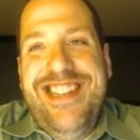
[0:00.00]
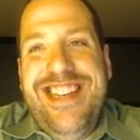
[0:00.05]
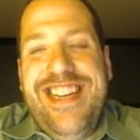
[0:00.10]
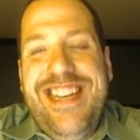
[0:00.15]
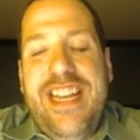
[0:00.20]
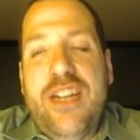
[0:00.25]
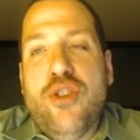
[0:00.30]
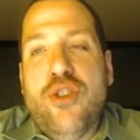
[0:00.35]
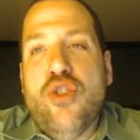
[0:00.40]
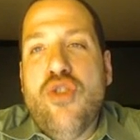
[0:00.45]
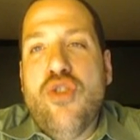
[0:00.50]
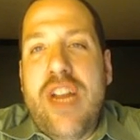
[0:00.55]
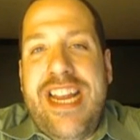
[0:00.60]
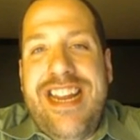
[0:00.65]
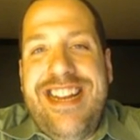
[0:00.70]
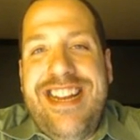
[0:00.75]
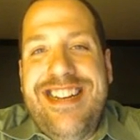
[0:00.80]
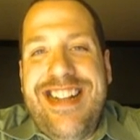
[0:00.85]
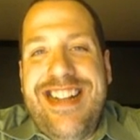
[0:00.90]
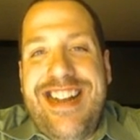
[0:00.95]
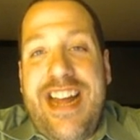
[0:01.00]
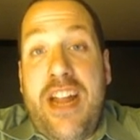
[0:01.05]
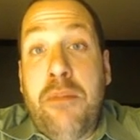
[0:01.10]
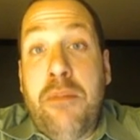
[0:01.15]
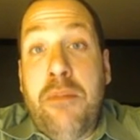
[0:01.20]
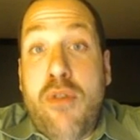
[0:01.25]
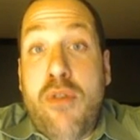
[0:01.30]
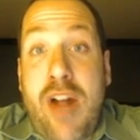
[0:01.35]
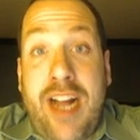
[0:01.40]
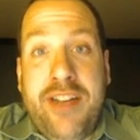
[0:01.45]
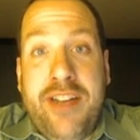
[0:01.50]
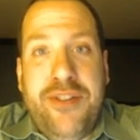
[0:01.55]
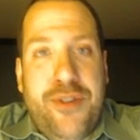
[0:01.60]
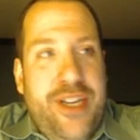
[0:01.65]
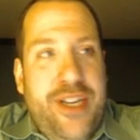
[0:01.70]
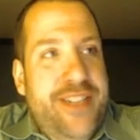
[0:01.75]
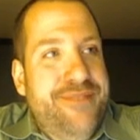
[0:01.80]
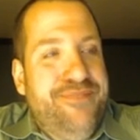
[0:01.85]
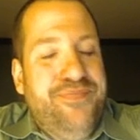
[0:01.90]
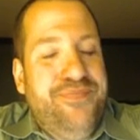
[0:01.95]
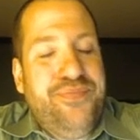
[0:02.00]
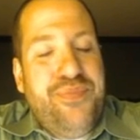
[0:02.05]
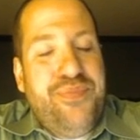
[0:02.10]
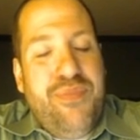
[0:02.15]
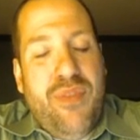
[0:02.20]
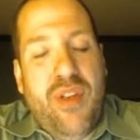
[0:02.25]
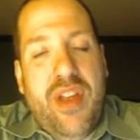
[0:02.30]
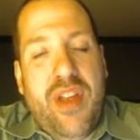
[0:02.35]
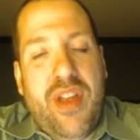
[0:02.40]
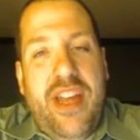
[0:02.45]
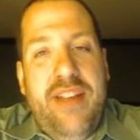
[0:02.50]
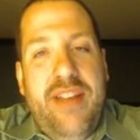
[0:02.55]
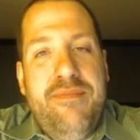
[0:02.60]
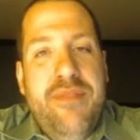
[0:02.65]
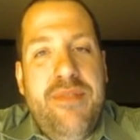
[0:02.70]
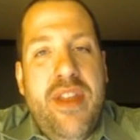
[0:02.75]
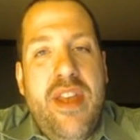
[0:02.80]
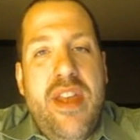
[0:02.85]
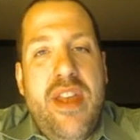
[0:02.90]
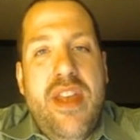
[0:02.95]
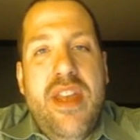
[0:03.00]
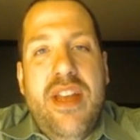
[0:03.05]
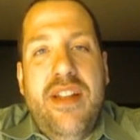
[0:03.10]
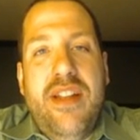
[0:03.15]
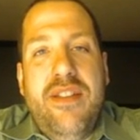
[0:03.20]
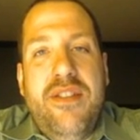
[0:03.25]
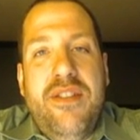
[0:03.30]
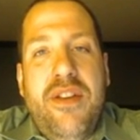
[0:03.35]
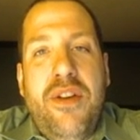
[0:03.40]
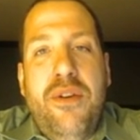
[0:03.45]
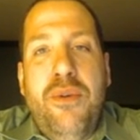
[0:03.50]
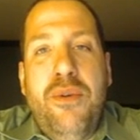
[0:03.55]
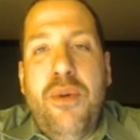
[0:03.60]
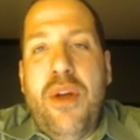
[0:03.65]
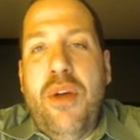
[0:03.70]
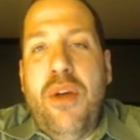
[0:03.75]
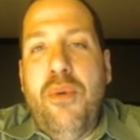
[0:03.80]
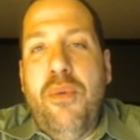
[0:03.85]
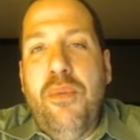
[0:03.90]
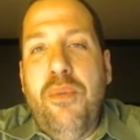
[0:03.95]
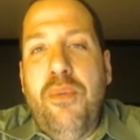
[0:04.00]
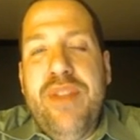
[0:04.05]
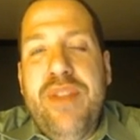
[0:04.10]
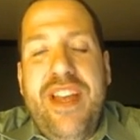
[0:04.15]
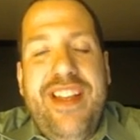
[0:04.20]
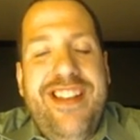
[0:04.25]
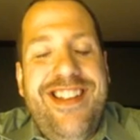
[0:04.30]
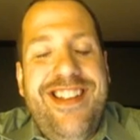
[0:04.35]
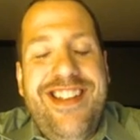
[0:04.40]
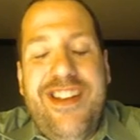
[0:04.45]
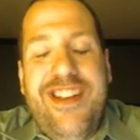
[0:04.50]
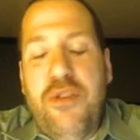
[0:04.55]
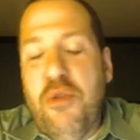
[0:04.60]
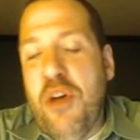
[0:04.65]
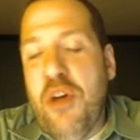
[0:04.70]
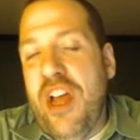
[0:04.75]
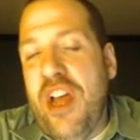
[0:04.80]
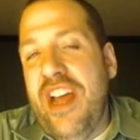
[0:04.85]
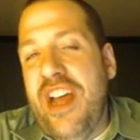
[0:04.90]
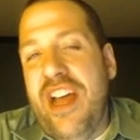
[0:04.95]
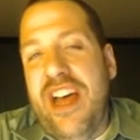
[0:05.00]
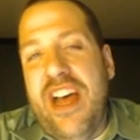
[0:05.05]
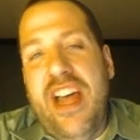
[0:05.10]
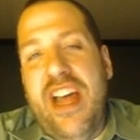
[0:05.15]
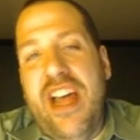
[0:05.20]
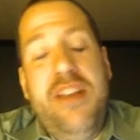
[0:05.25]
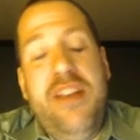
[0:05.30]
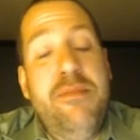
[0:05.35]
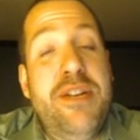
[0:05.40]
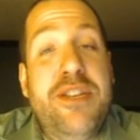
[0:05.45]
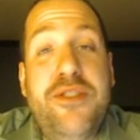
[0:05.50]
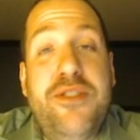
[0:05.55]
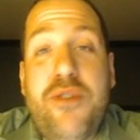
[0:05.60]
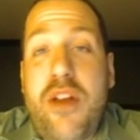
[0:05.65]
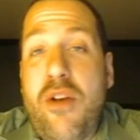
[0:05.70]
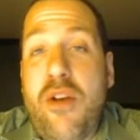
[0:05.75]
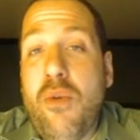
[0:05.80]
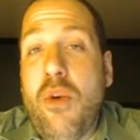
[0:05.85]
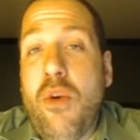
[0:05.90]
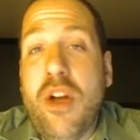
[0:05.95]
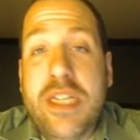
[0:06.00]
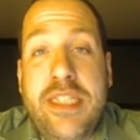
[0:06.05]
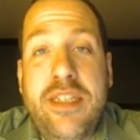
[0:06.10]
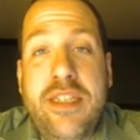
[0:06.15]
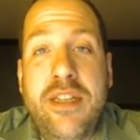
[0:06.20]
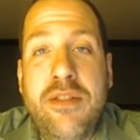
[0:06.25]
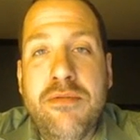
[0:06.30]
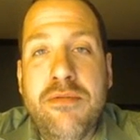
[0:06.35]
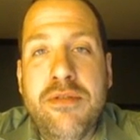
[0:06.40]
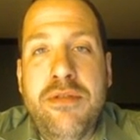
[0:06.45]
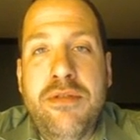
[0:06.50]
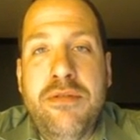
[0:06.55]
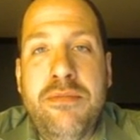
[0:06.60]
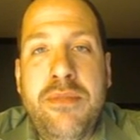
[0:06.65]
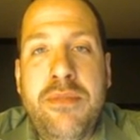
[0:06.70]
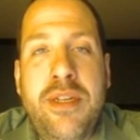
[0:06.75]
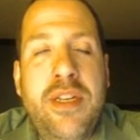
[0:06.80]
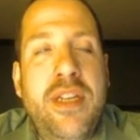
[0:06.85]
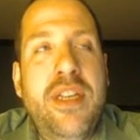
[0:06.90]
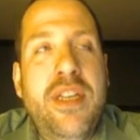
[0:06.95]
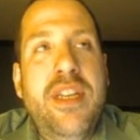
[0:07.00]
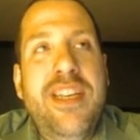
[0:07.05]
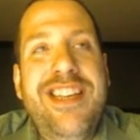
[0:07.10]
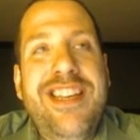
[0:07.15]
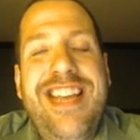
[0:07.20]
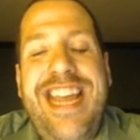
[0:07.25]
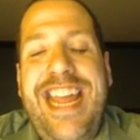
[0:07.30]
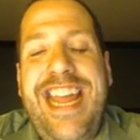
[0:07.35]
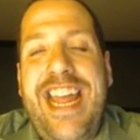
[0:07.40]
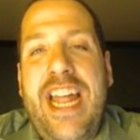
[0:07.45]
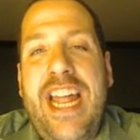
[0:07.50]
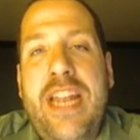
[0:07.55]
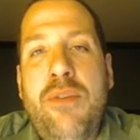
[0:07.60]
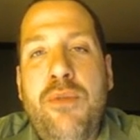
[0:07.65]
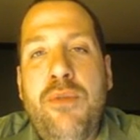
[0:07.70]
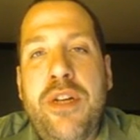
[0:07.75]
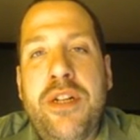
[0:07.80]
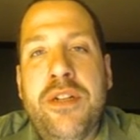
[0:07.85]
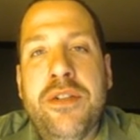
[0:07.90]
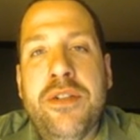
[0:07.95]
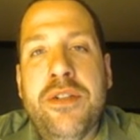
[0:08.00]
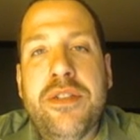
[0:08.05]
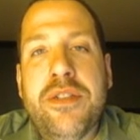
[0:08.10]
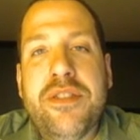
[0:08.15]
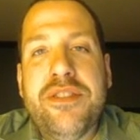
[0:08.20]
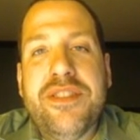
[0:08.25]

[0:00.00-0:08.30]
get trained on how to proctor it. Okay, and so an administrator walks into the room and will